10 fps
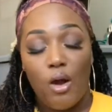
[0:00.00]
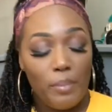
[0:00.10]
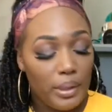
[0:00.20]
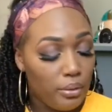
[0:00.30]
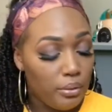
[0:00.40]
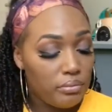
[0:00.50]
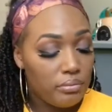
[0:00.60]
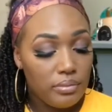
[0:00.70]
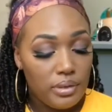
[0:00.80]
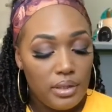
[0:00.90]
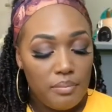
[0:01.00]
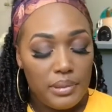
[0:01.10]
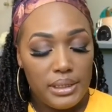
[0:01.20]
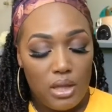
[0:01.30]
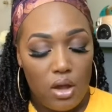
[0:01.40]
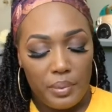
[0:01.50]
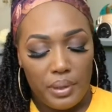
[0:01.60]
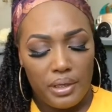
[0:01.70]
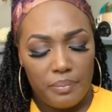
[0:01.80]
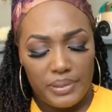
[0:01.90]
I hope I do. Let's
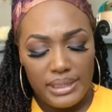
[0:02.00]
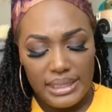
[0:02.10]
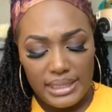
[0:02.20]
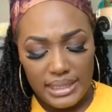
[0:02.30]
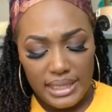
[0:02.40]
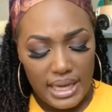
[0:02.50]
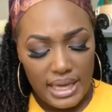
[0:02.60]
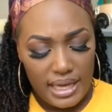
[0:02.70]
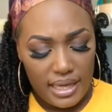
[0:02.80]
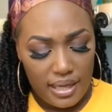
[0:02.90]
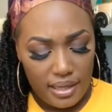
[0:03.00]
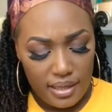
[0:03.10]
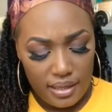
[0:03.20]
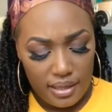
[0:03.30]
open it up and see